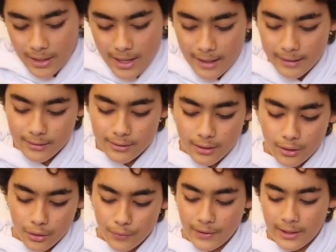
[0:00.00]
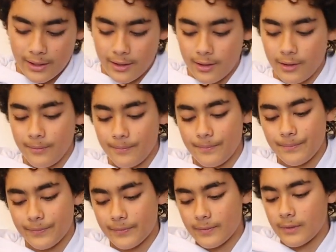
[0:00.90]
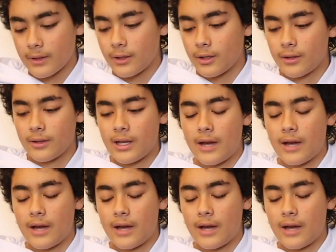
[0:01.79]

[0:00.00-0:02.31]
And over here they